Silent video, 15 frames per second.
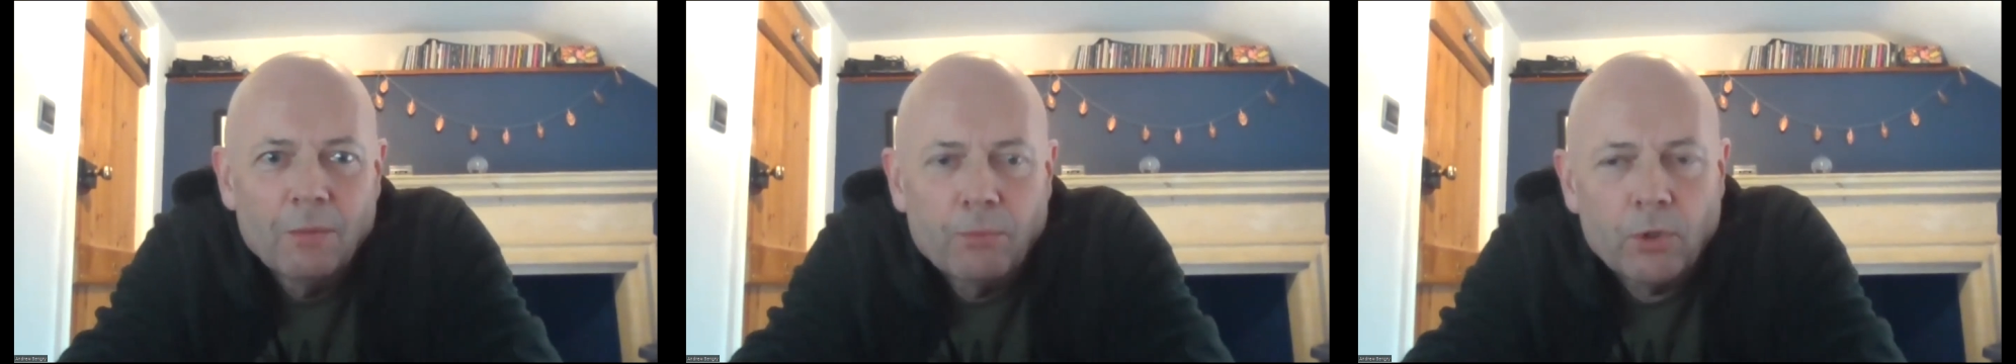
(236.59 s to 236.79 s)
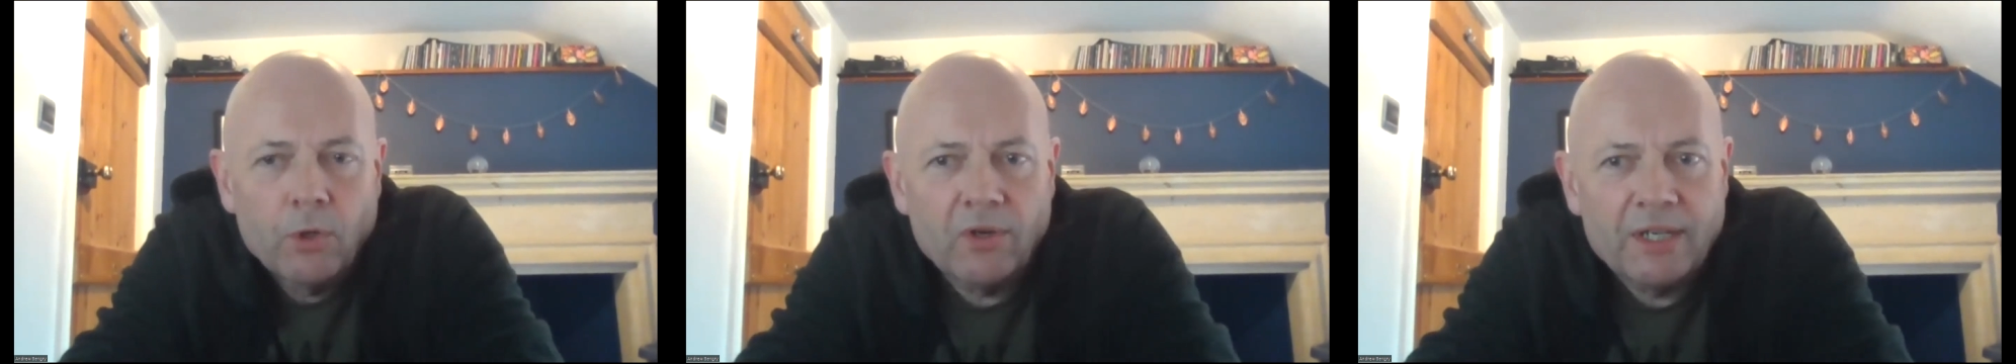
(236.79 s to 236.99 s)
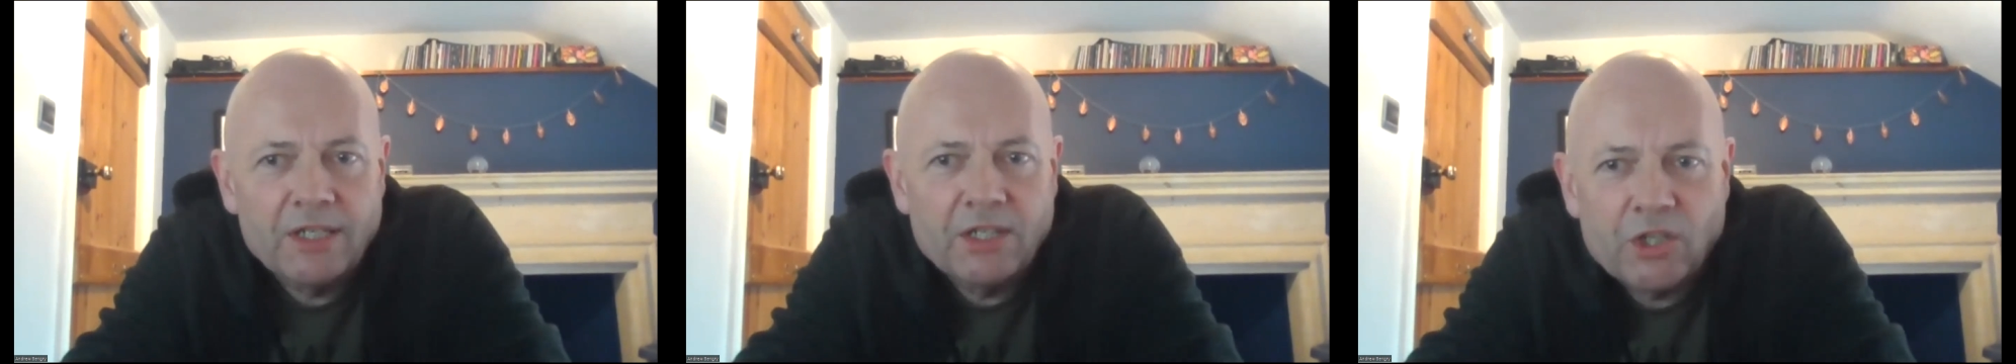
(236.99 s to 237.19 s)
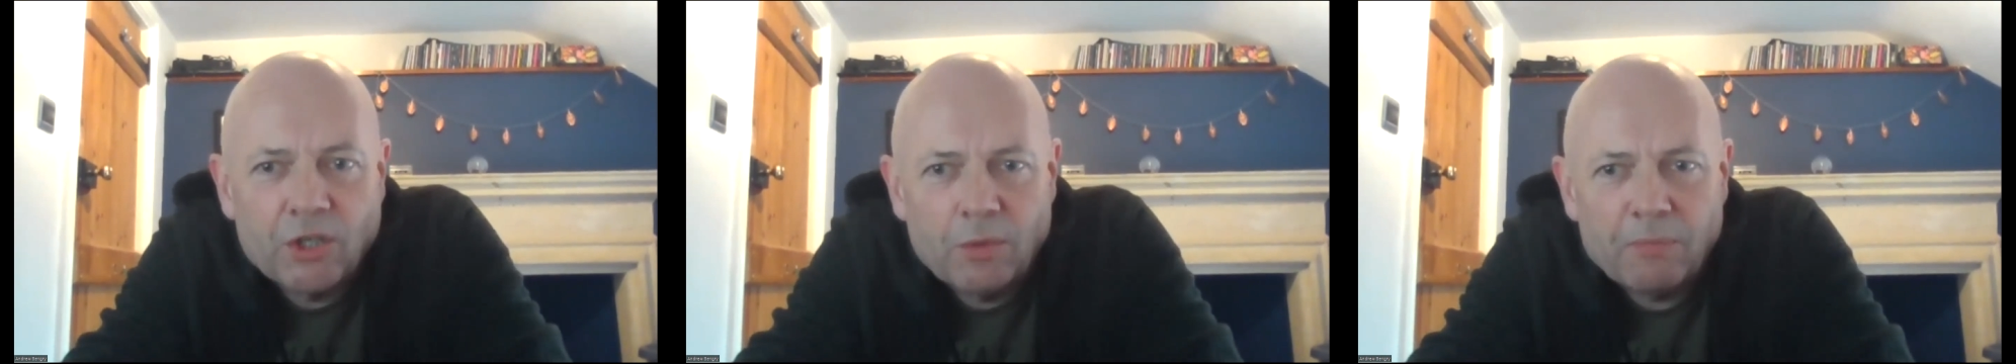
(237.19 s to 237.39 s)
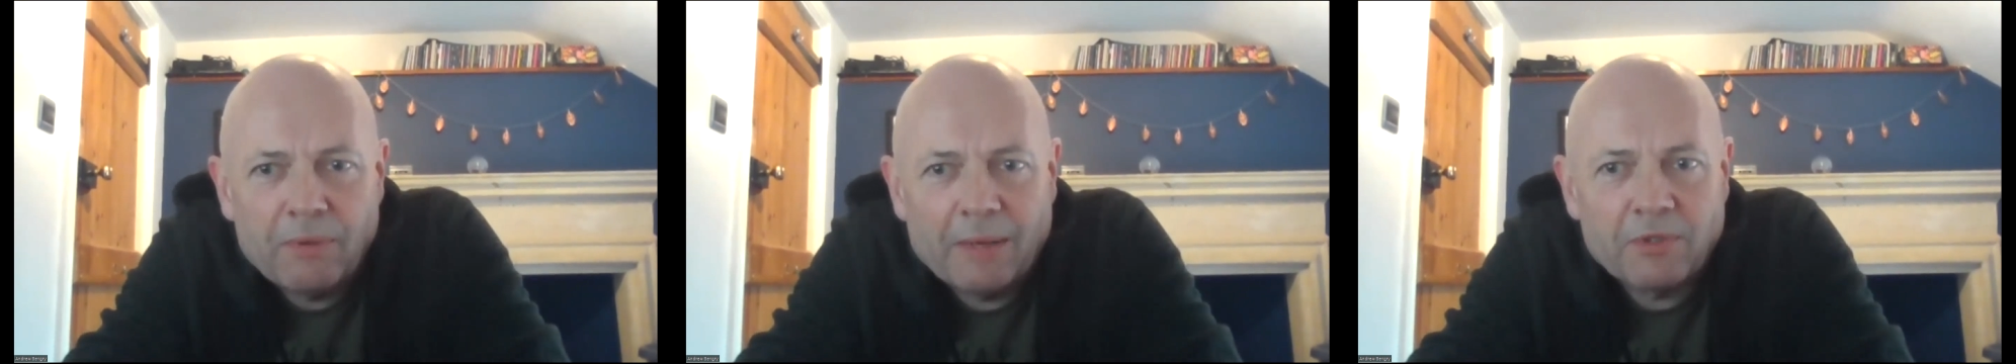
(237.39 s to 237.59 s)
brought into,
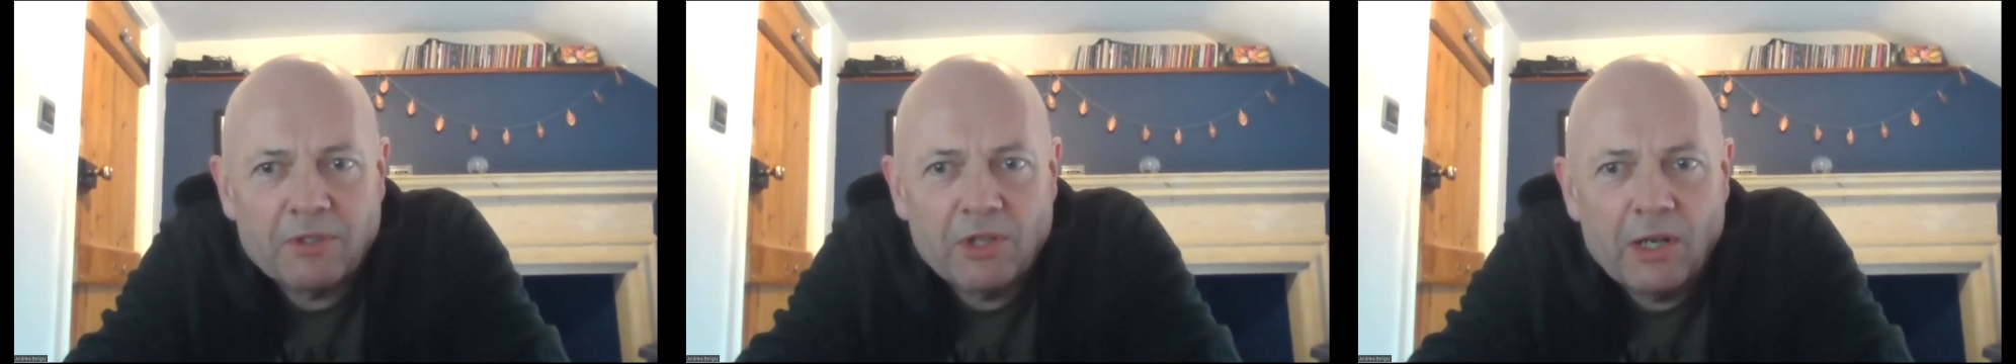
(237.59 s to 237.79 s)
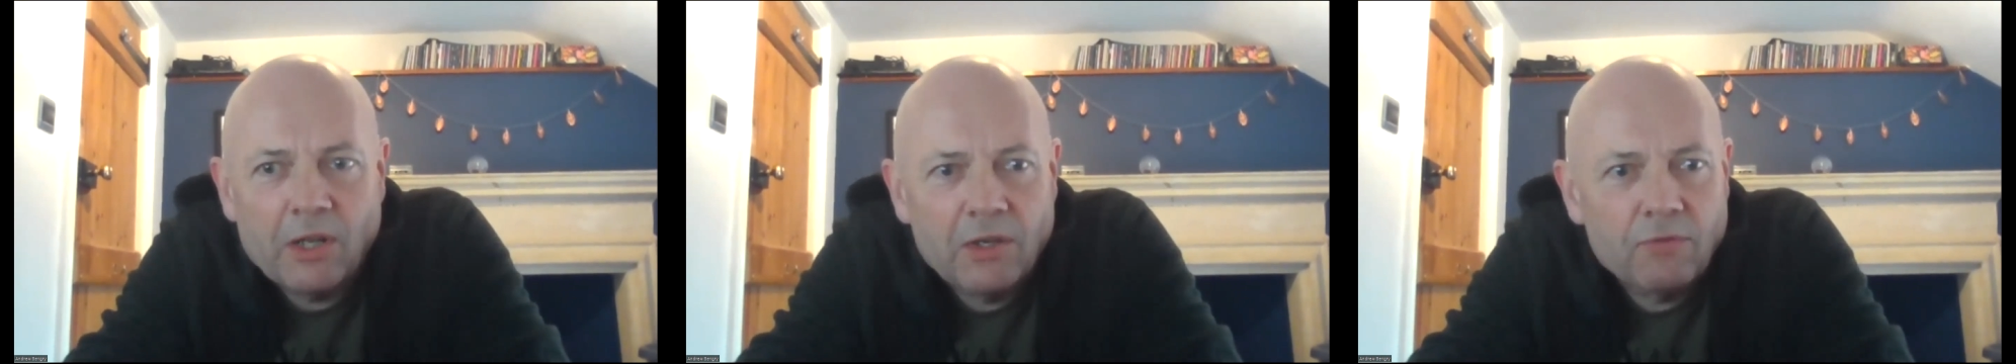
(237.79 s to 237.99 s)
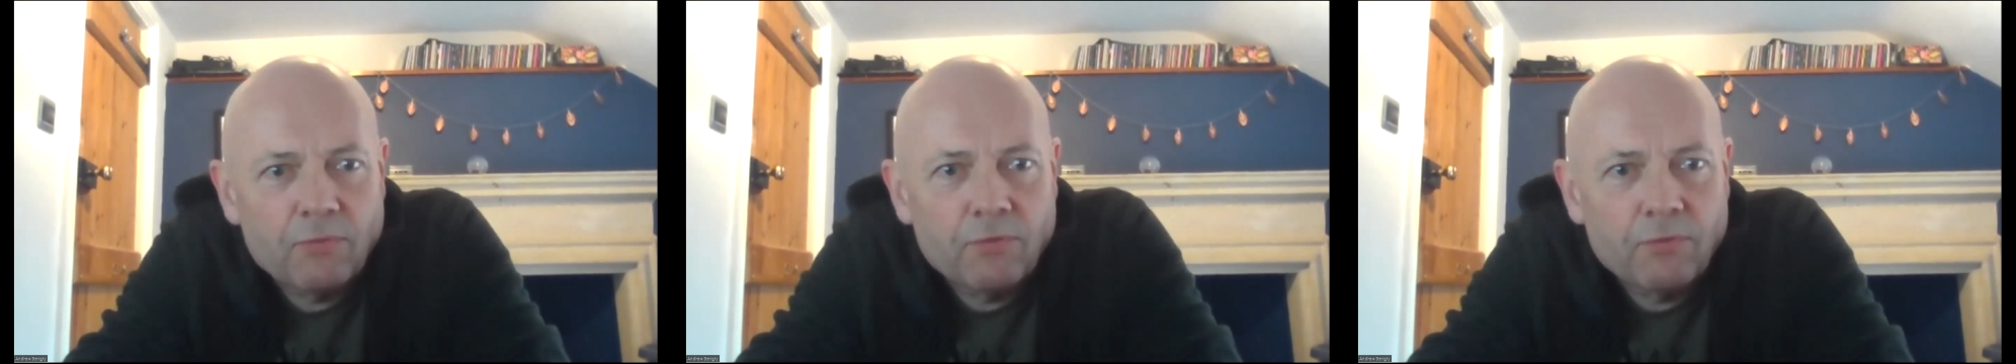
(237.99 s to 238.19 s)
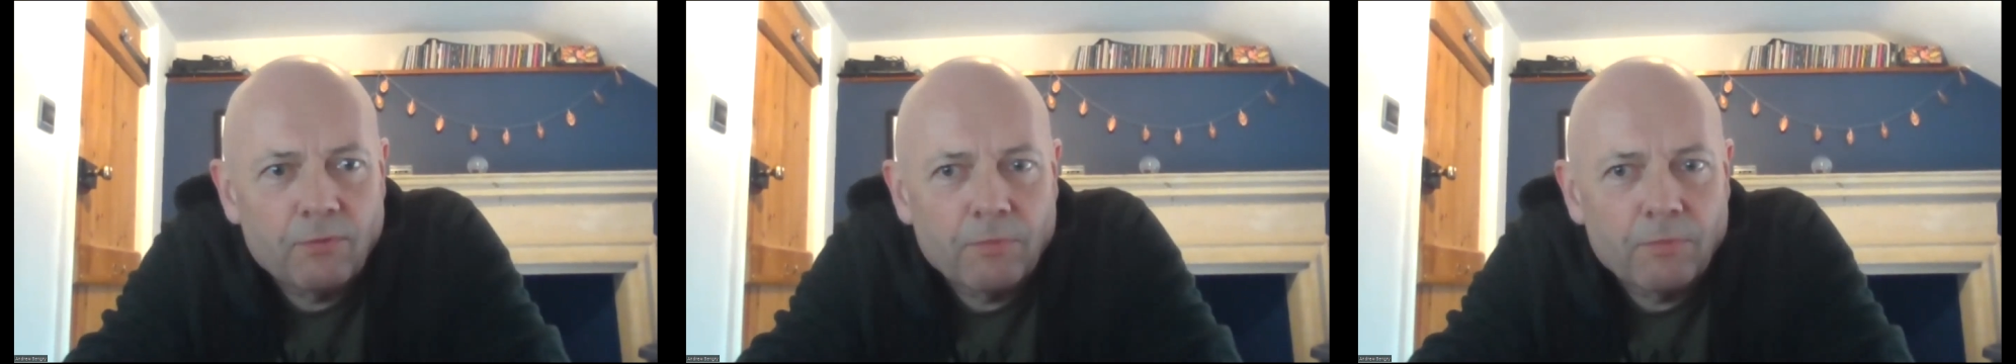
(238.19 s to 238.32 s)
and perhaps the life